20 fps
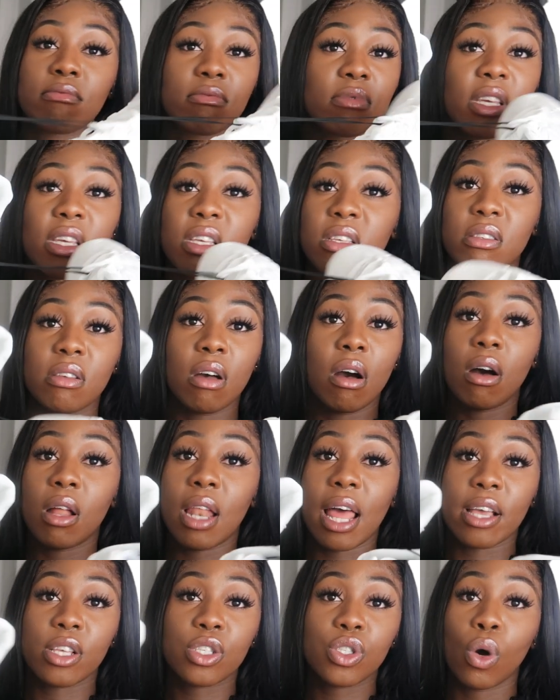These are
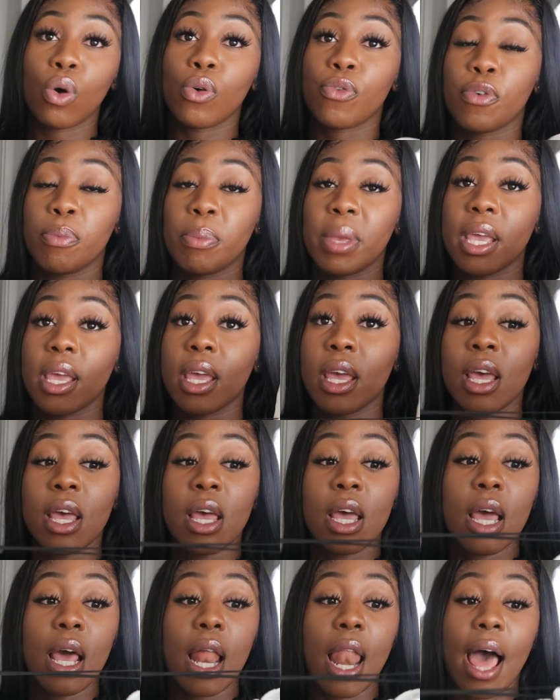like sold for me.
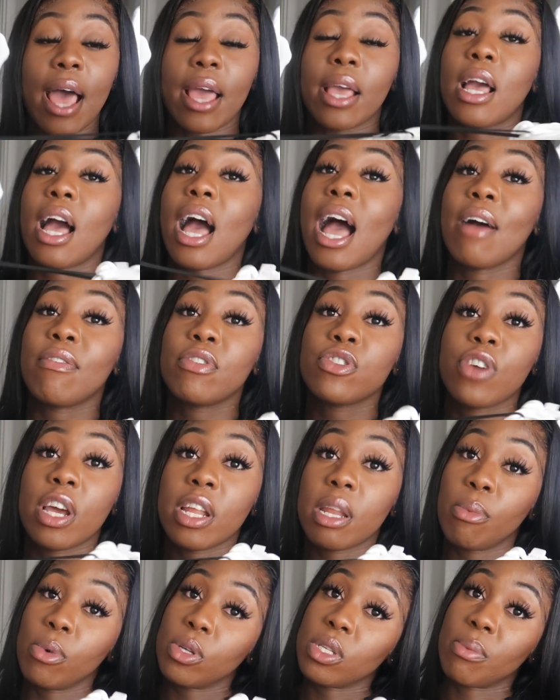Like, I haven't
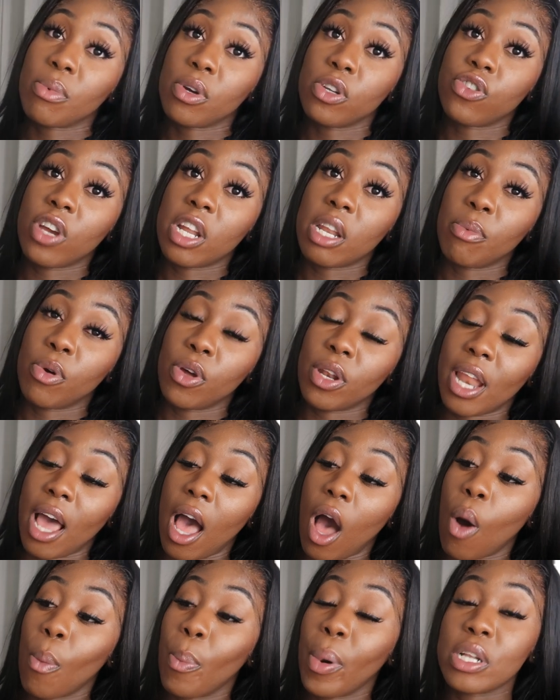tried them once, I'm gonna try them on
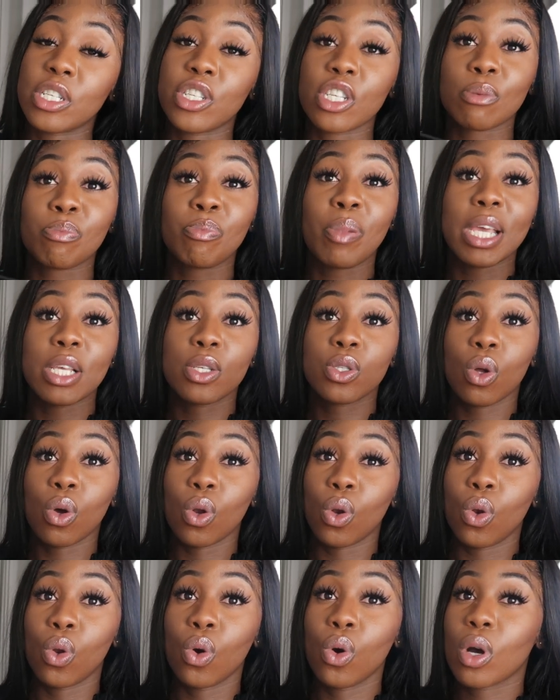now, but just based
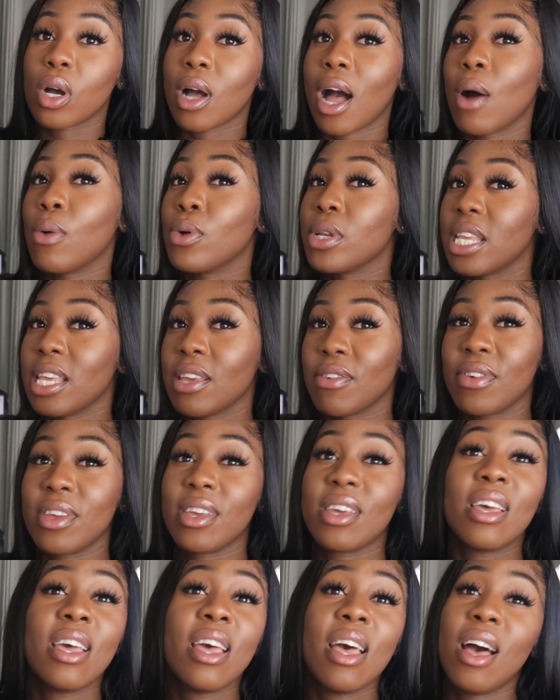on look, I would give
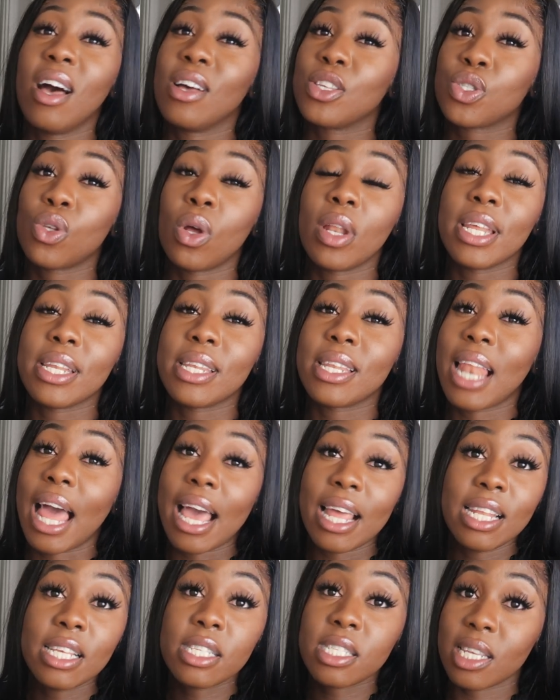it a solid,
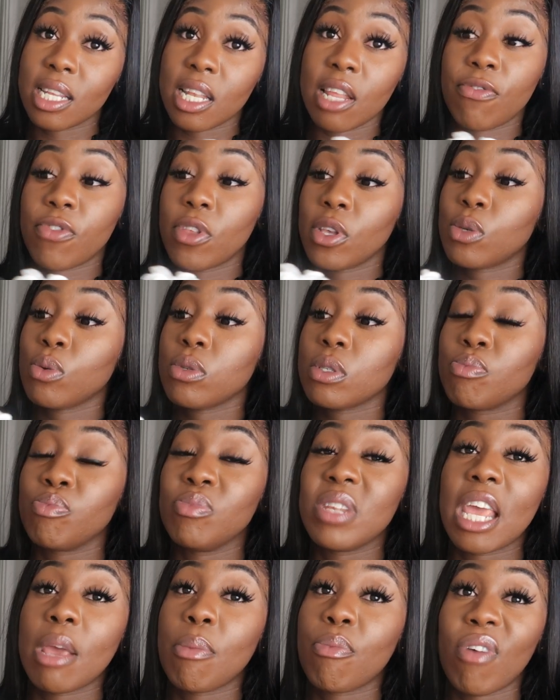like, listen, if this was
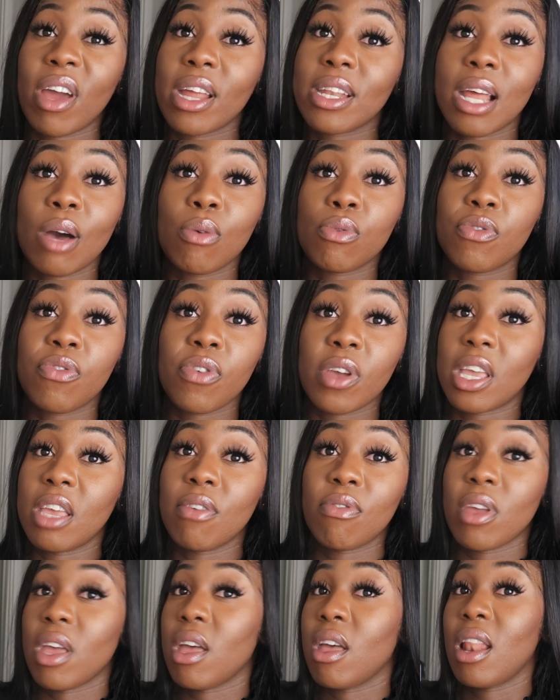name brand I would
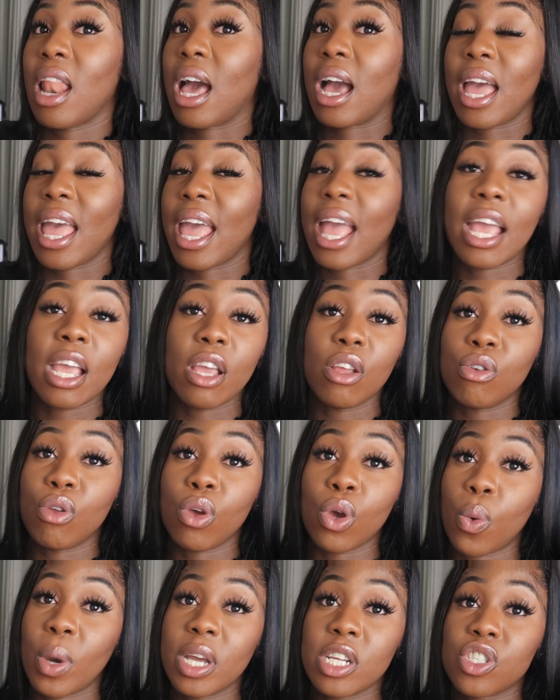give it like an 8,
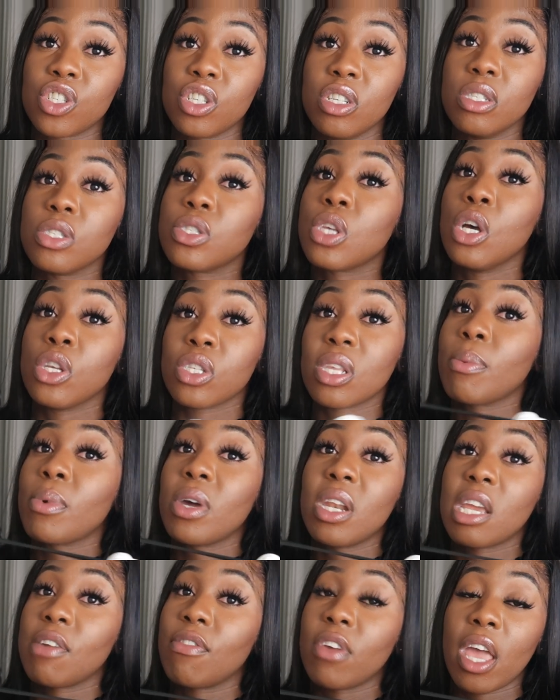no questions. So I'm
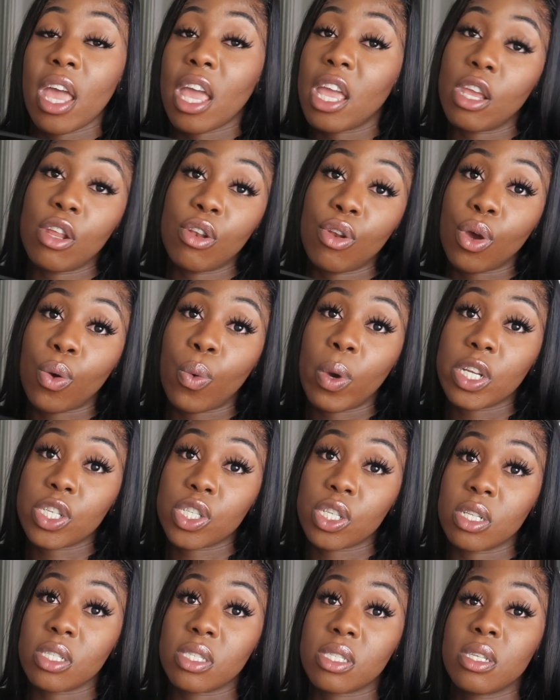gonna give it an 8, no
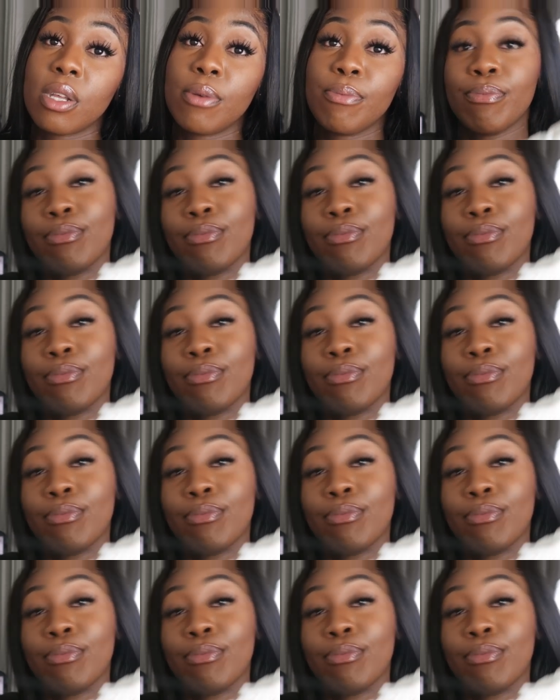questions.